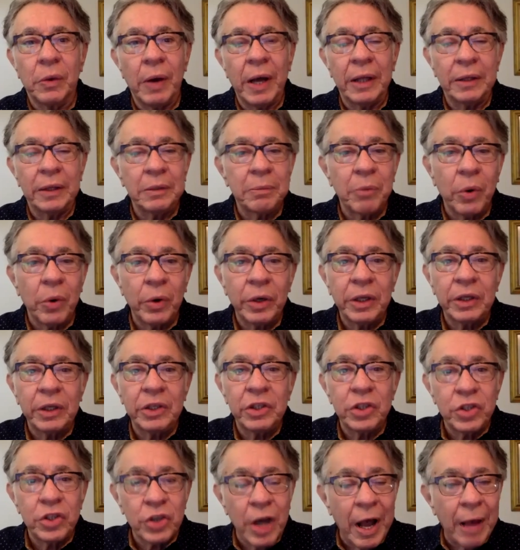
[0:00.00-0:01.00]
out in the morning,
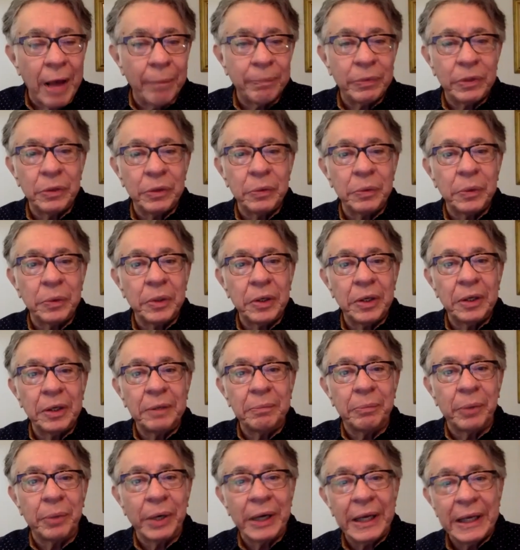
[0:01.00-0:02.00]
chop the
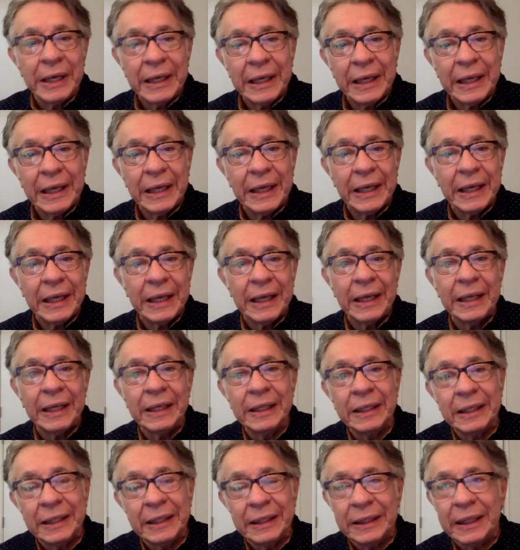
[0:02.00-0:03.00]
wood, bring it
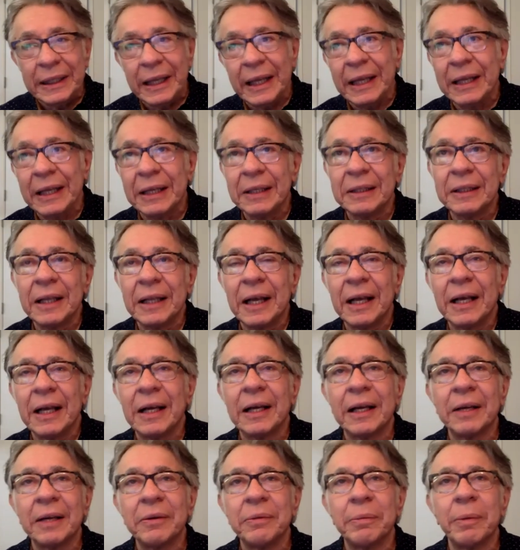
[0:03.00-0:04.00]
in. And
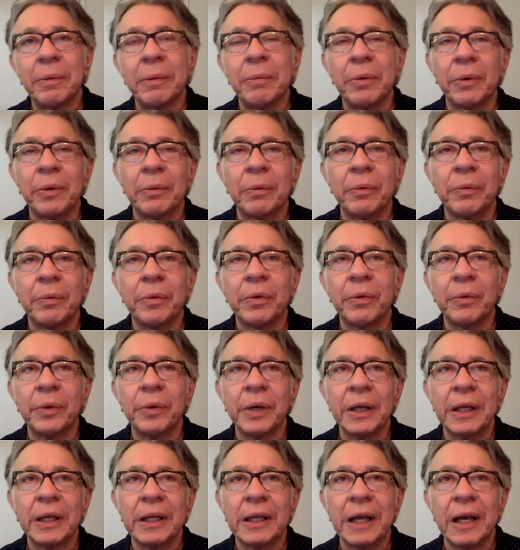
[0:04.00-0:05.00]
uh, I remember when we were
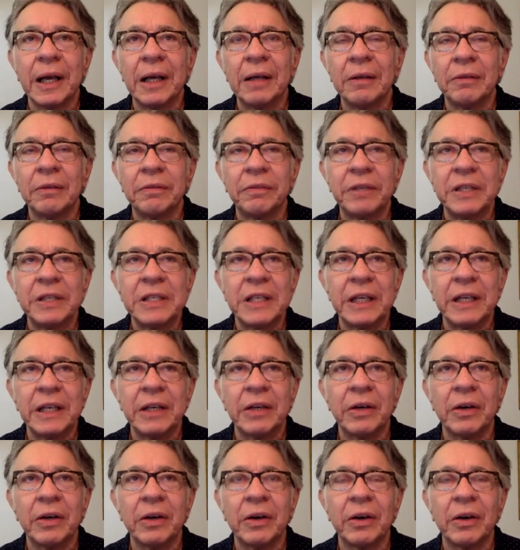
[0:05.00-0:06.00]
really young visiting
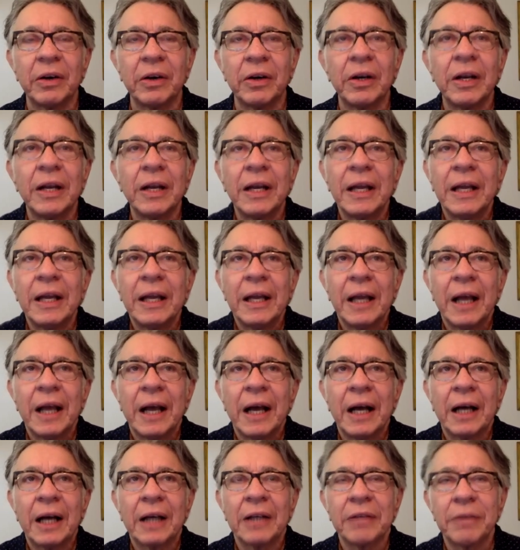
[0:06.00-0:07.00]
her,
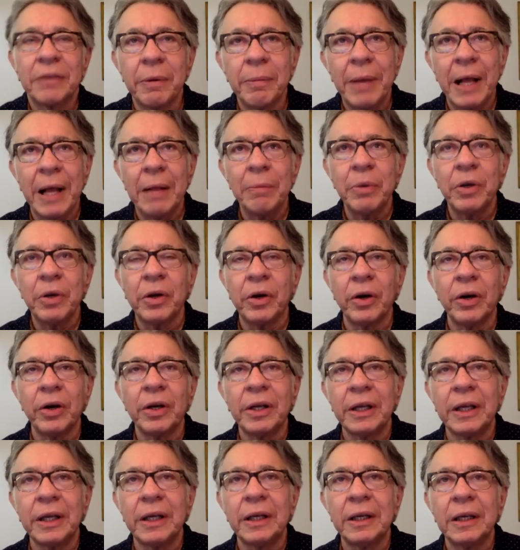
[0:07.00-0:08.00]
because uh, from
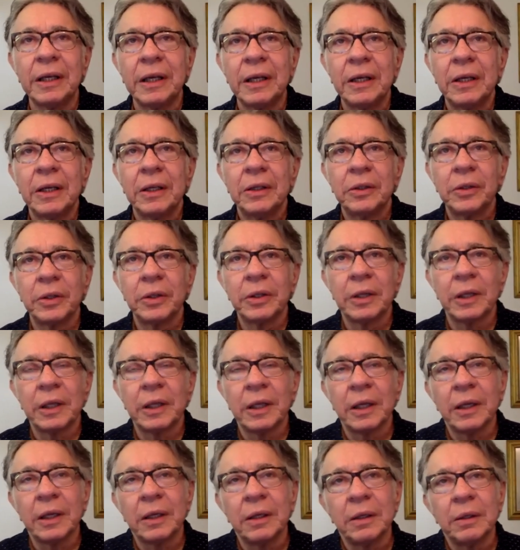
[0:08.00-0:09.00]
Albuquerque to the
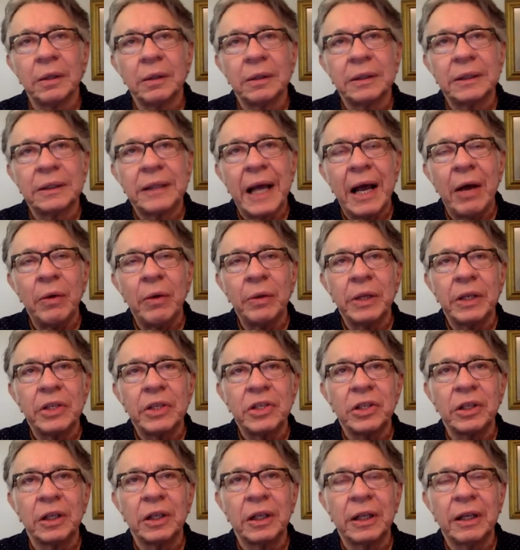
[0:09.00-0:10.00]
little town that
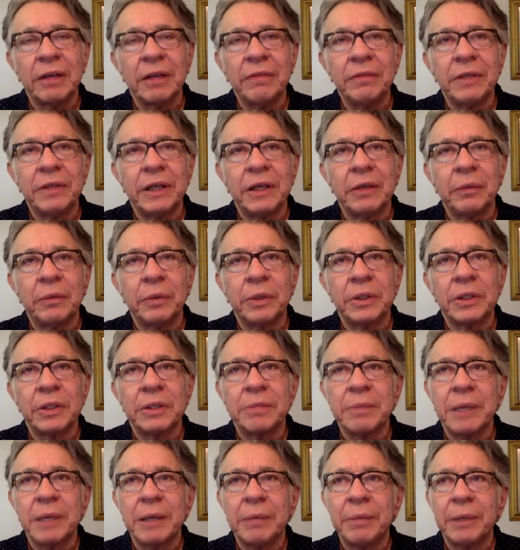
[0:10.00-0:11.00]
she lived in, which is
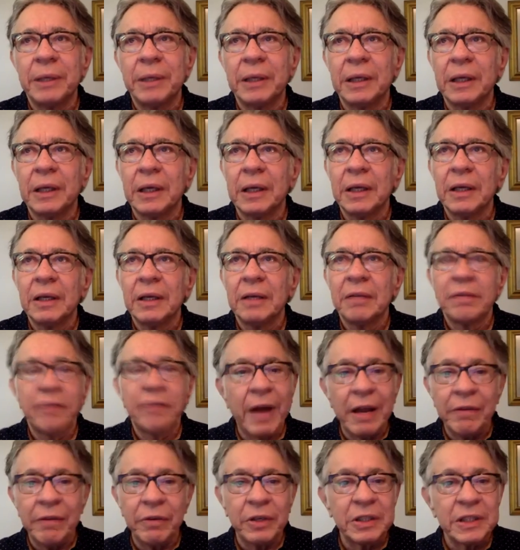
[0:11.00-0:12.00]
maybe
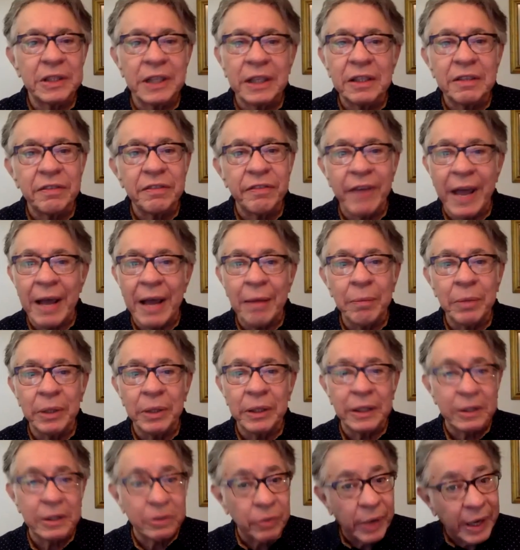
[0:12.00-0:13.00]
five or six
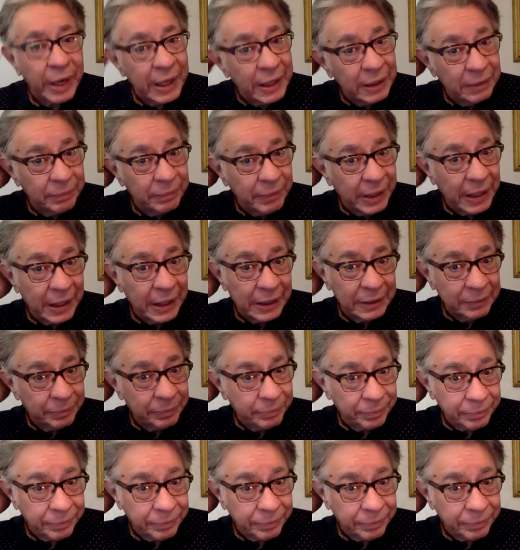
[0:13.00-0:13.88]
families, right? And